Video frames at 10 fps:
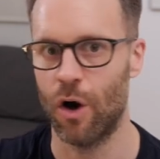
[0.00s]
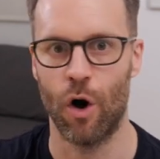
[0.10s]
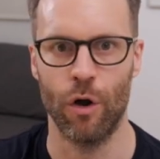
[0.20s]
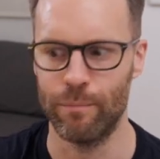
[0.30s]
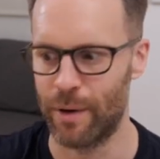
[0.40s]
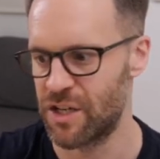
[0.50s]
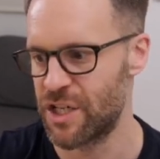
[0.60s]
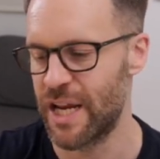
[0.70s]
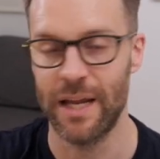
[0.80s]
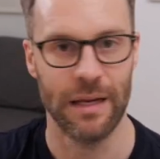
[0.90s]
on
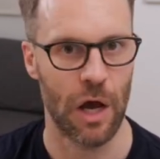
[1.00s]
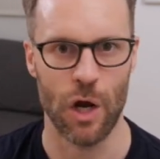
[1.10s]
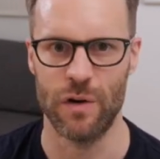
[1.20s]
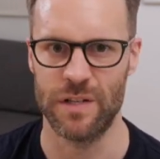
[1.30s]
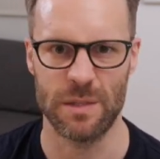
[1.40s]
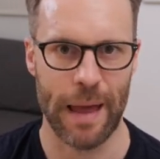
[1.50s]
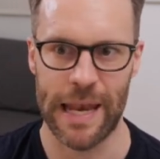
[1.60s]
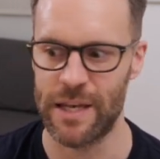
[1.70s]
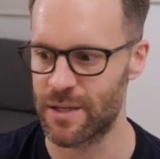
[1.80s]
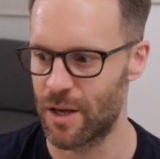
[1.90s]
budget,
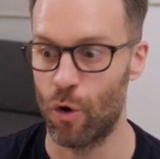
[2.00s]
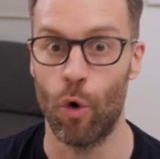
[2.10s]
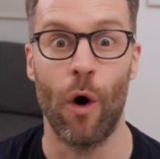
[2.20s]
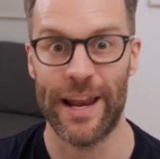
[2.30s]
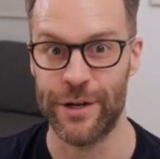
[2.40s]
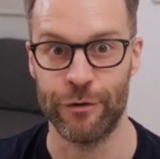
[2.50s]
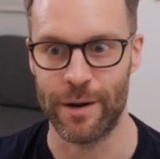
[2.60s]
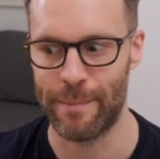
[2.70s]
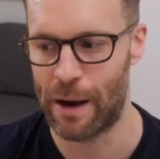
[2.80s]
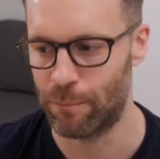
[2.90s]
overspent, or enter an
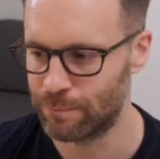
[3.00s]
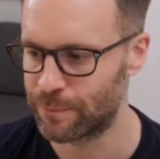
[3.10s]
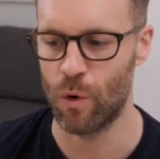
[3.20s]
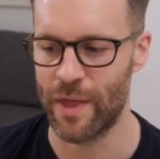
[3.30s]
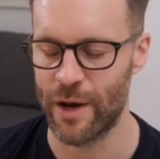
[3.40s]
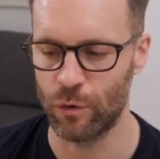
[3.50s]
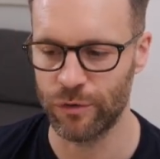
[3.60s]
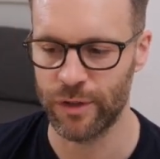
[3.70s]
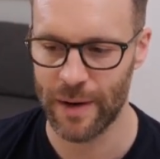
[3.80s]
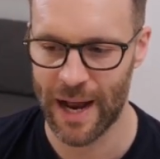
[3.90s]
amount. We'll then
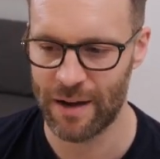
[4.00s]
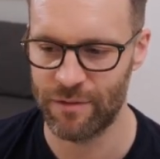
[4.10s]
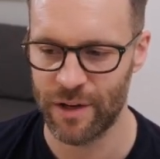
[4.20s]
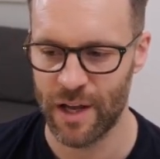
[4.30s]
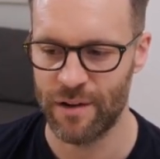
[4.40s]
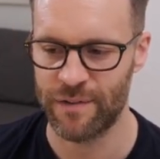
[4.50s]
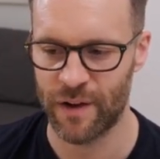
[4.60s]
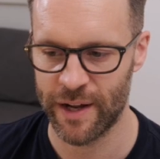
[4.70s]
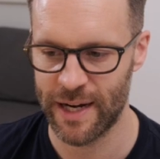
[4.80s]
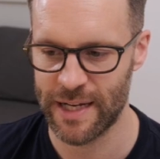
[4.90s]
also have
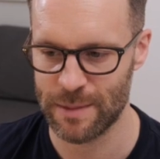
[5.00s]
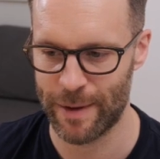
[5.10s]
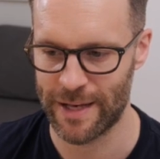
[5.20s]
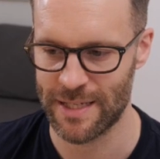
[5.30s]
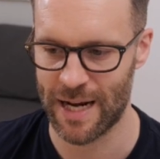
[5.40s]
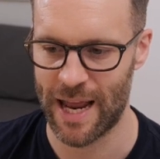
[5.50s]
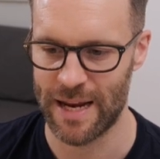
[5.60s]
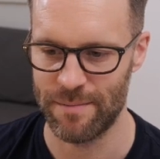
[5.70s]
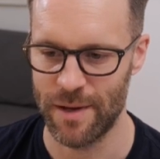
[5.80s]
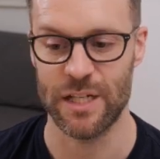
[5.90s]
final expense
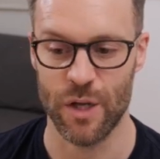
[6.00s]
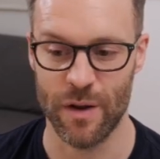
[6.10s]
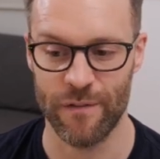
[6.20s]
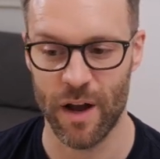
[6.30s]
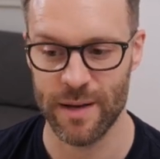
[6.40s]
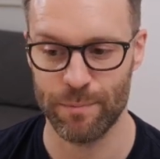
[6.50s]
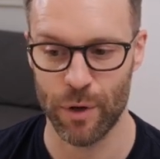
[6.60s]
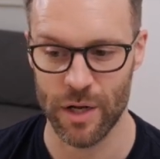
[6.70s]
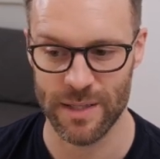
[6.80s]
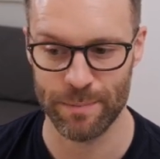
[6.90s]
claim. So if I
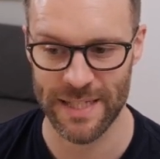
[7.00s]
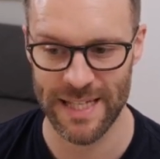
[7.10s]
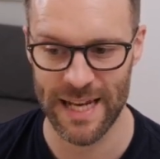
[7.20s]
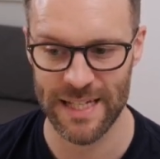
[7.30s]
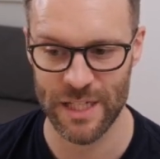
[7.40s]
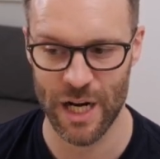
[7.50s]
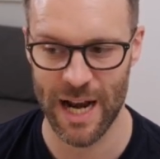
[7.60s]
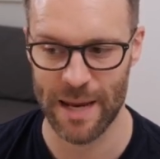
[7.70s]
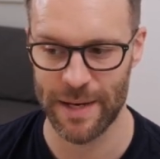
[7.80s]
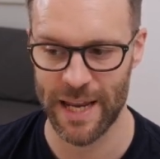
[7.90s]
put a percentage
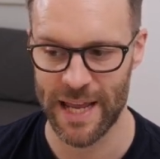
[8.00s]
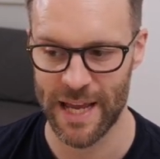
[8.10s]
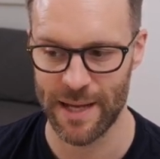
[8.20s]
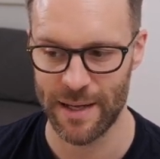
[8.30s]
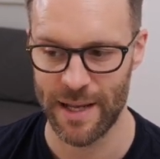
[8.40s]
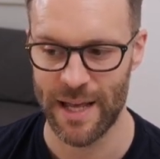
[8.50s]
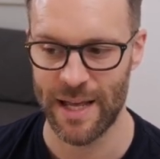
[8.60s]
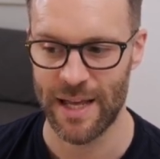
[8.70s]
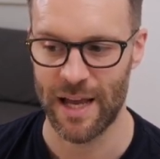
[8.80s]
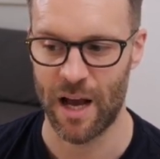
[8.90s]
claim in here,
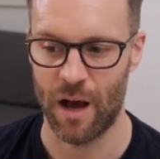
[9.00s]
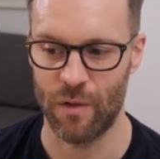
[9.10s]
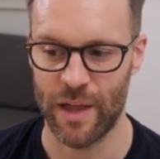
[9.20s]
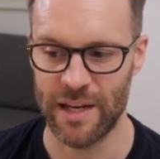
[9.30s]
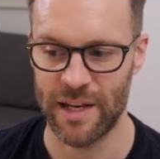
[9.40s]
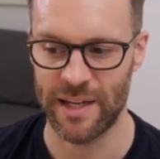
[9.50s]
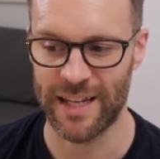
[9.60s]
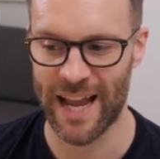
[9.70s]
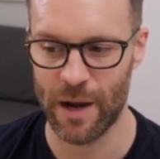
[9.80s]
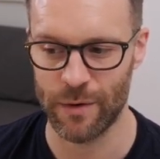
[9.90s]
I'll then
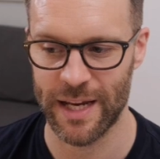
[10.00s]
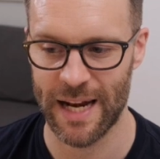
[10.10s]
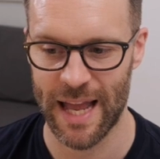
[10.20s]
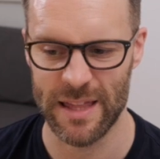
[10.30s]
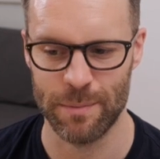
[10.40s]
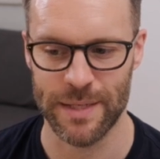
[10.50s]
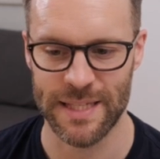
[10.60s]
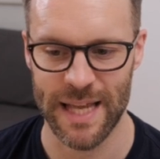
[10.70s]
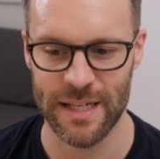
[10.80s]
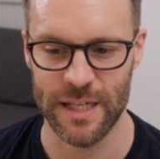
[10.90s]
calculate the
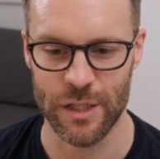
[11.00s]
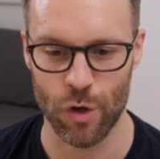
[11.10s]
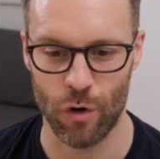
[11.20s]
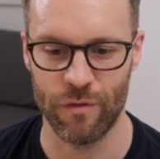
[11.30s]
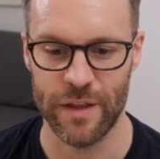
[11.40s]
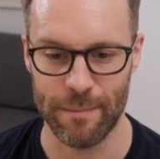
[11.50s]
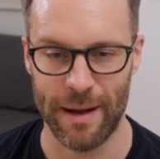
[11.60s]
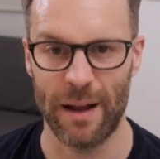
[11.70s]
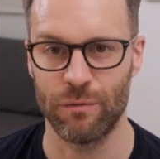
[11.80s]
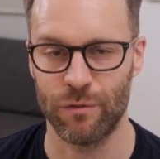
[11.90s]
percentage of the
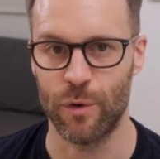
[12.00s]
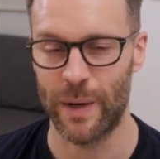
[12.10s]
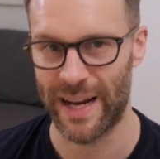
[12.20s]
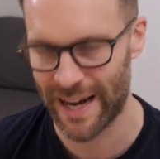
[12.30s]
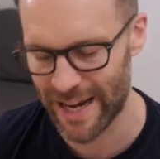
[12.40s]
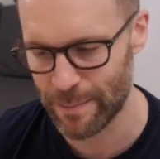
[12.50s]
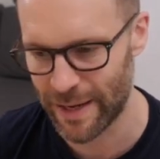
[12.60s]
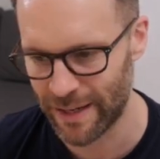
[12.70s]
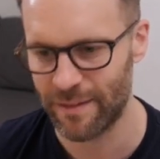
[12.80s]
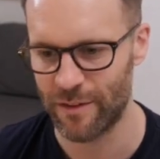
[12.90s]
amount that we're
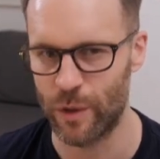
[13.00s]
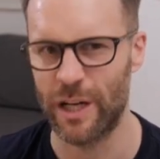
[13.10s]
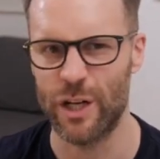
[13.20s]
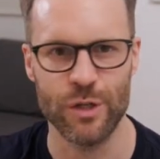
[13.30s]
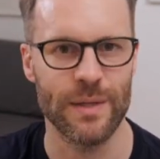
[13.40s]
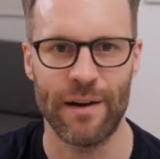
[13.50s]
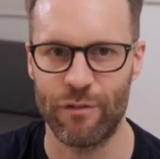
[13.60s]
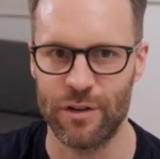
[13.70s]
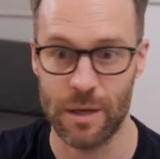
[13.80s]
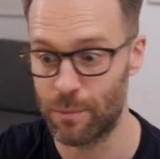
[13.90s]
claiming, if we're gonna do that,
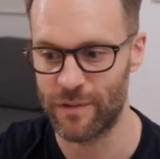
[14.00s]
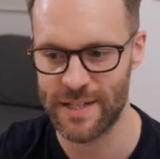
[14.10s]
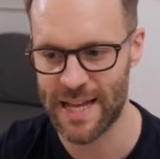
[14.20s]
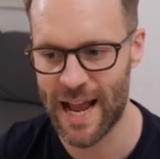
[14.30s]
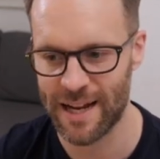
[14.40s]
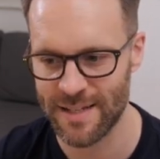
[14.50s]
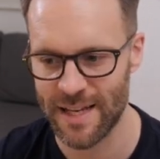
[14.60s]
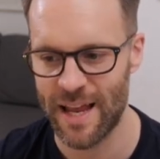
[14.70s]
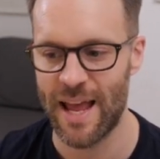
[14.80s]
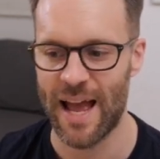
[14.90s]
for example, for tax,
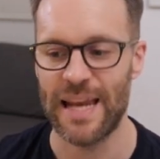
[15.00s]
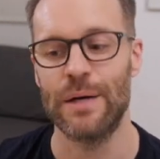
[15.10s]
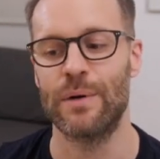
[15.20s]
and it